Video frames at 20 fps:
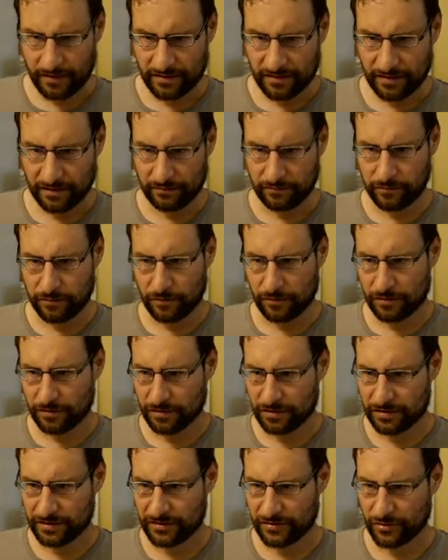That
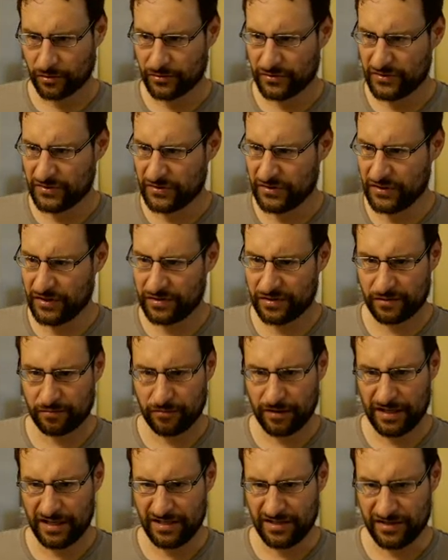was, so this
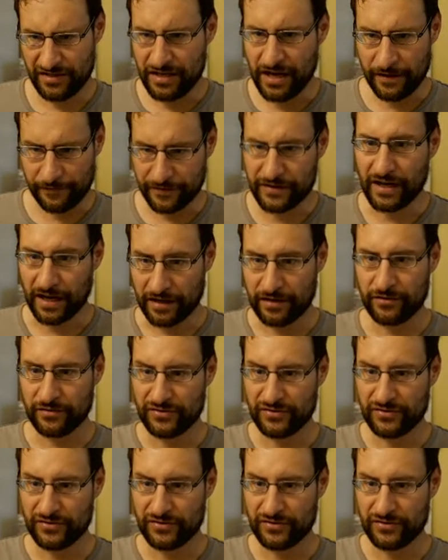we have done.